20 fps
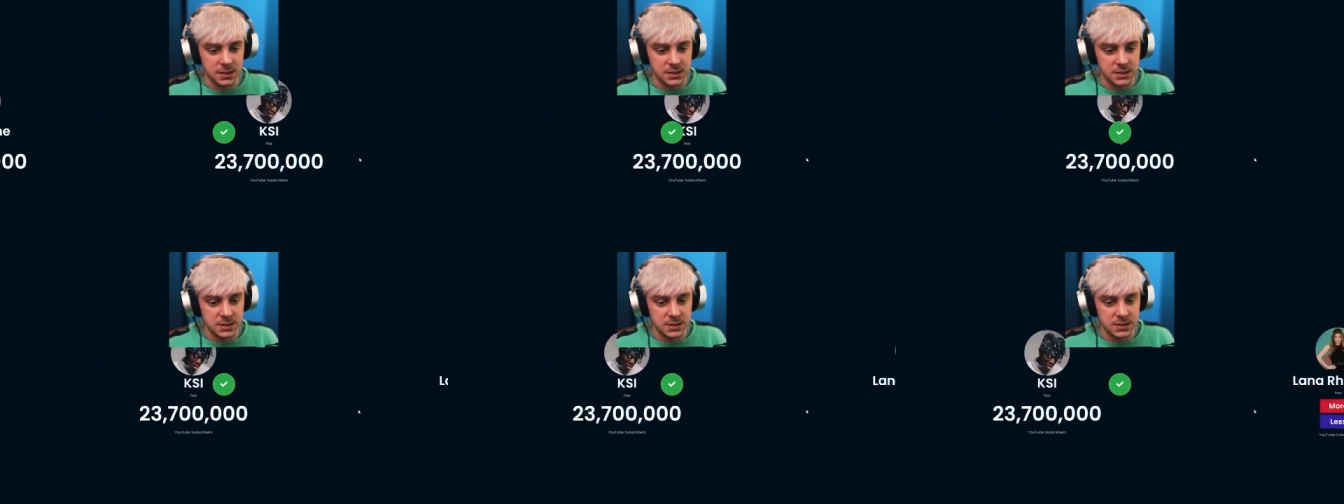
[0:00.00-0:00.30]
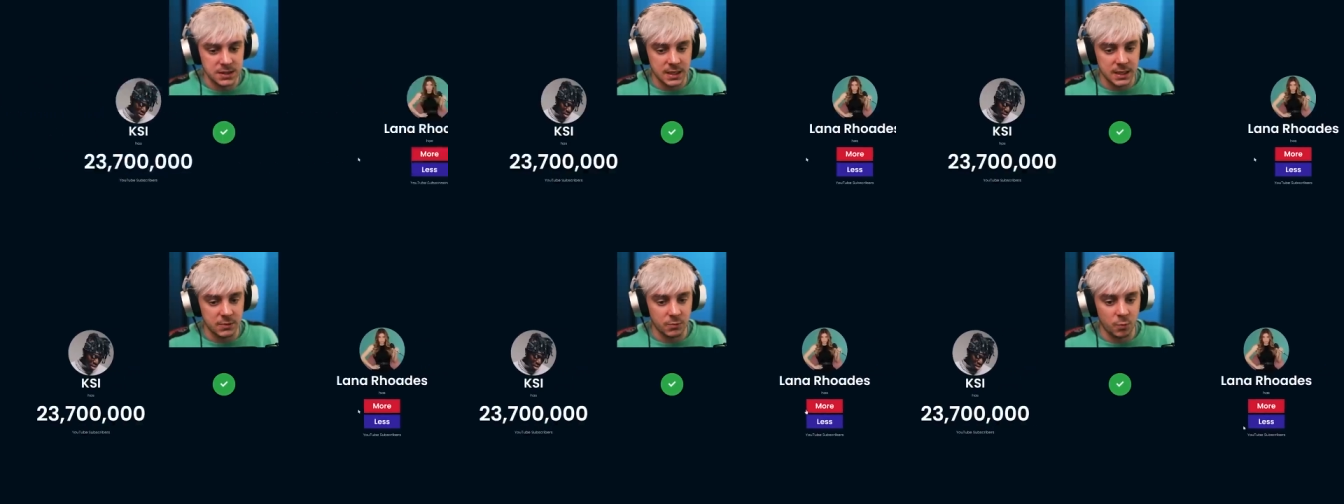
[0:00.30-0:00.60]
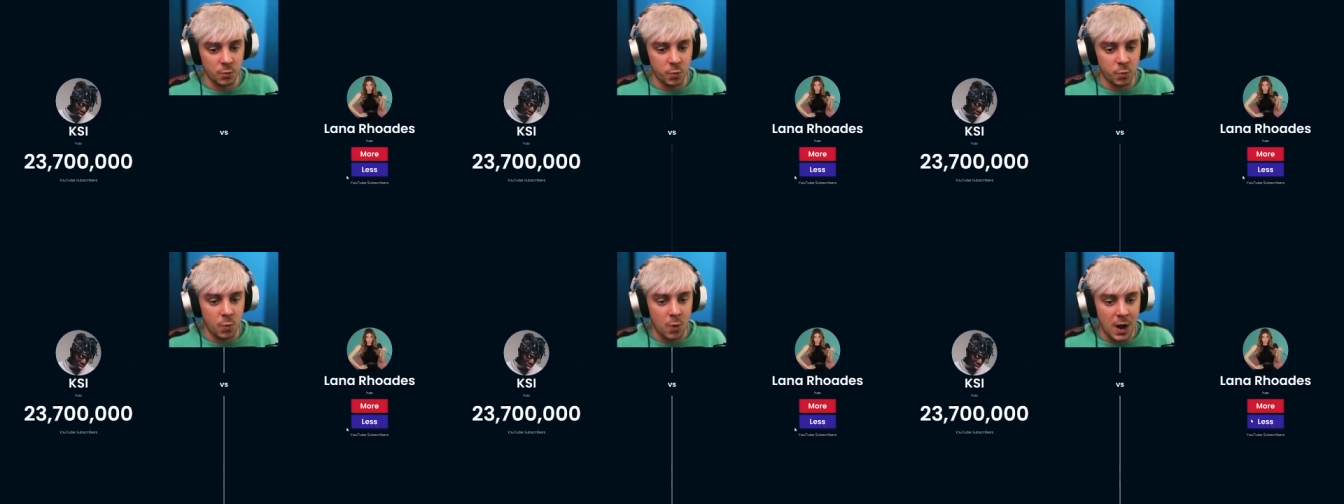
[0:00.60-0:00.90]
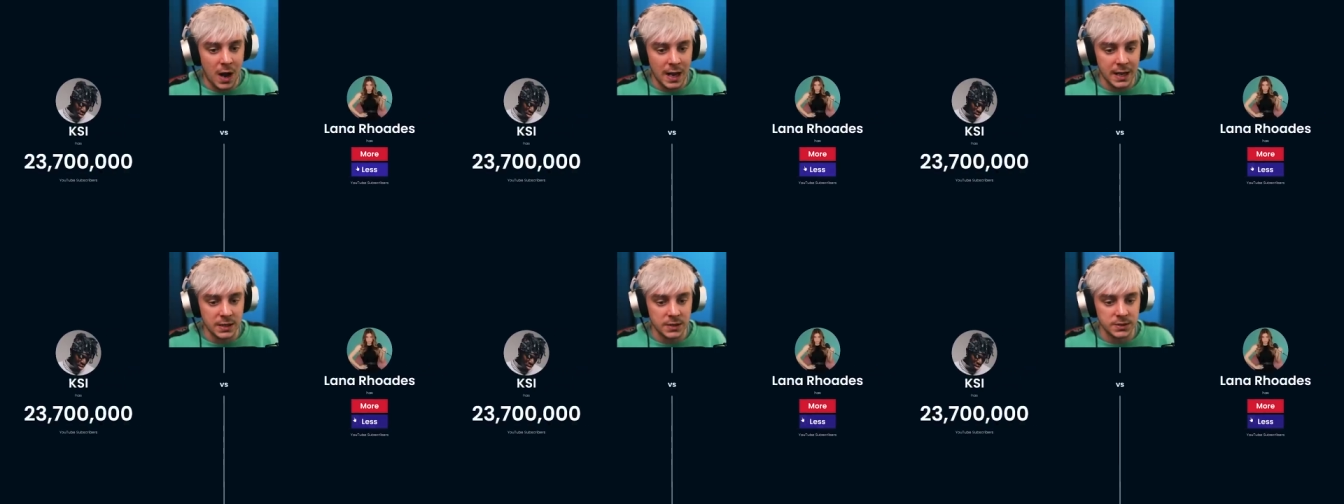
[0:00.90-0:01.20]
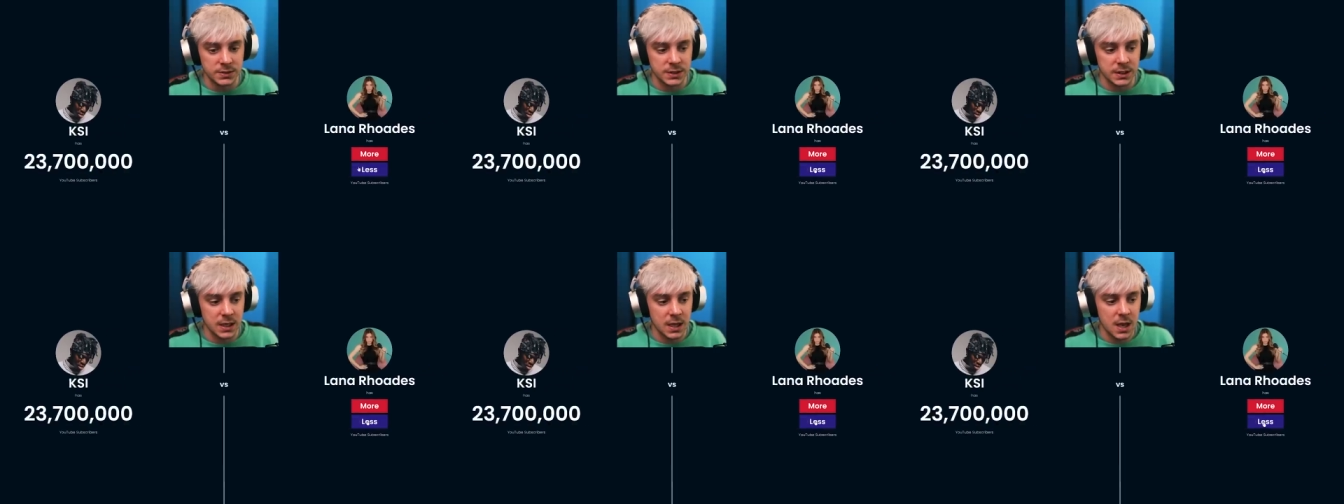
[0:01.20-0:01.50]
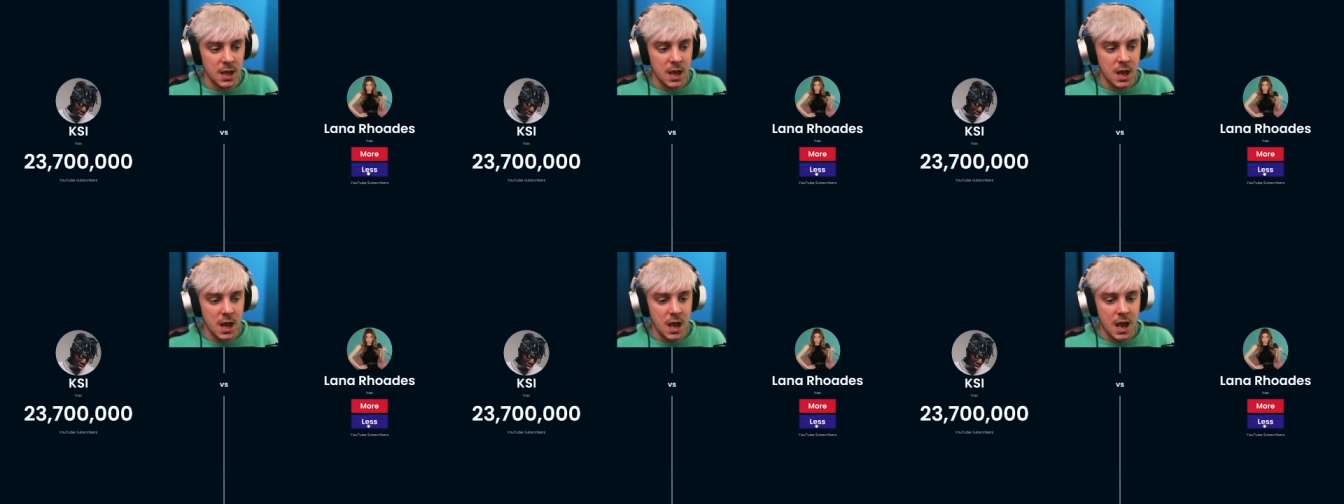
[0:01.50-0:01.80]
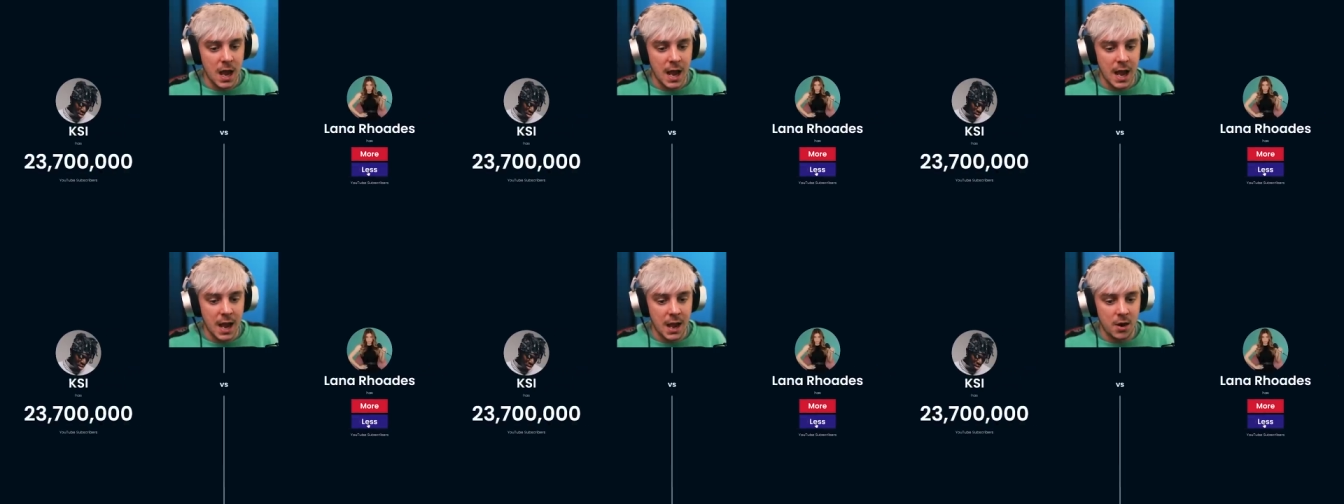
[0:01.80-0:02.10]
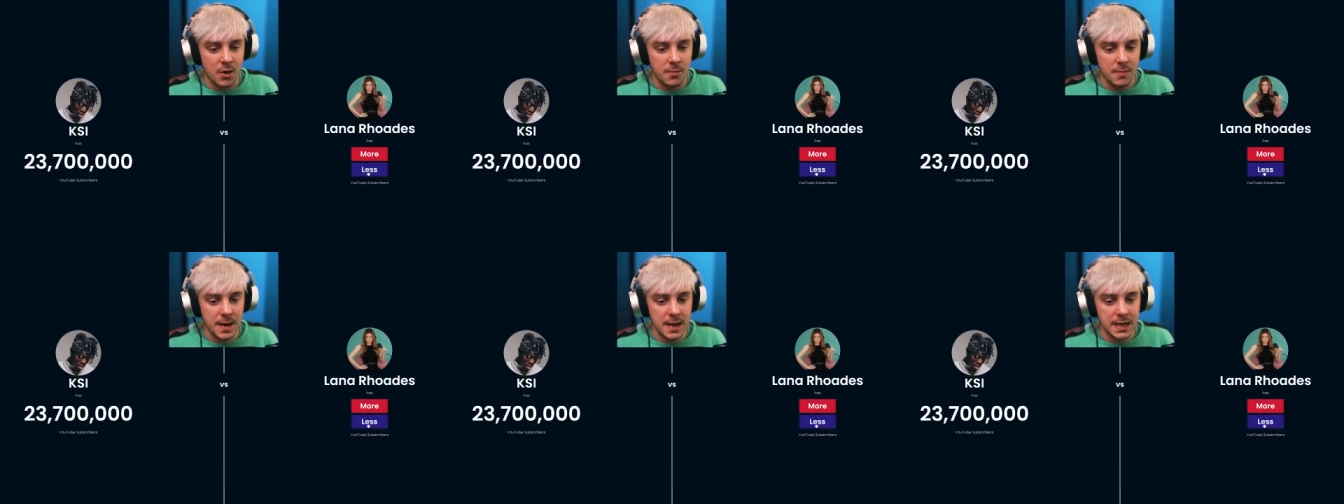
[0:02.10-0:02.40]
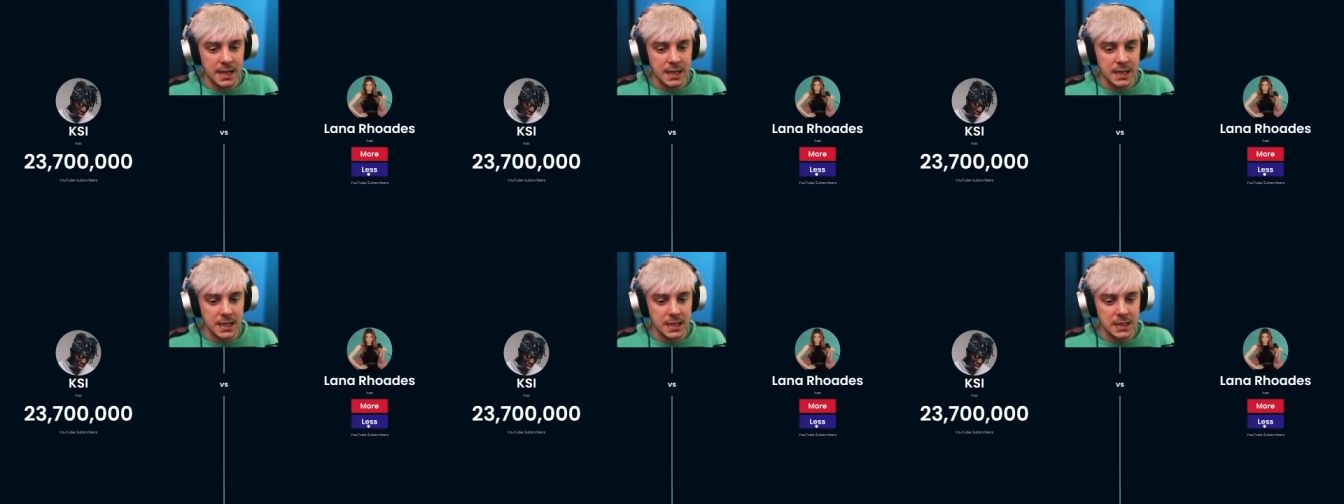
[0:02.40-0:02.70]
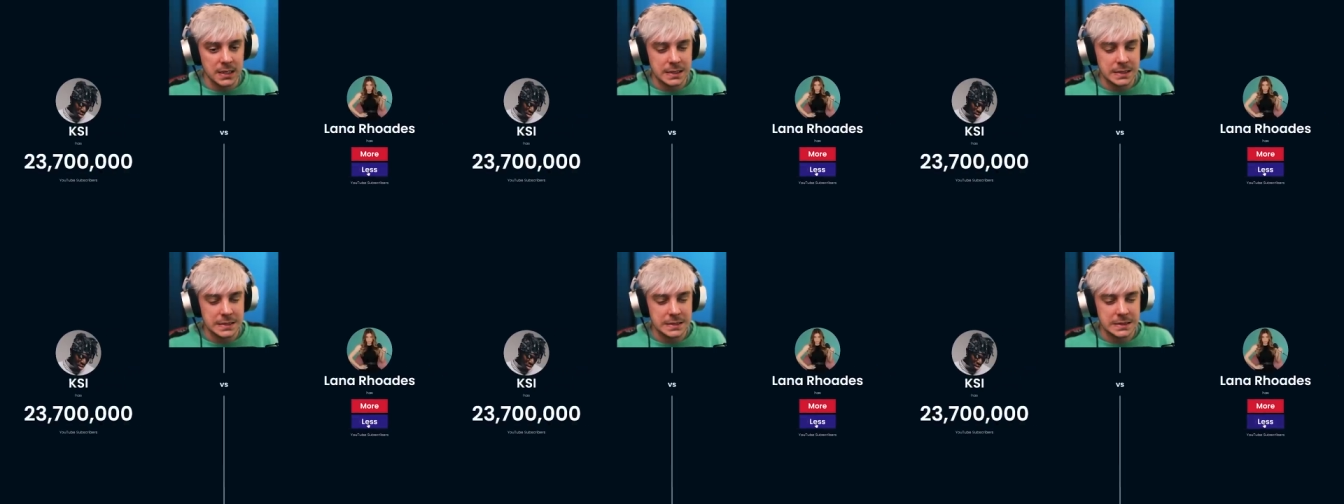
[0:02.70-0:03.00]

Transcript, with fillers: it's just like wild how many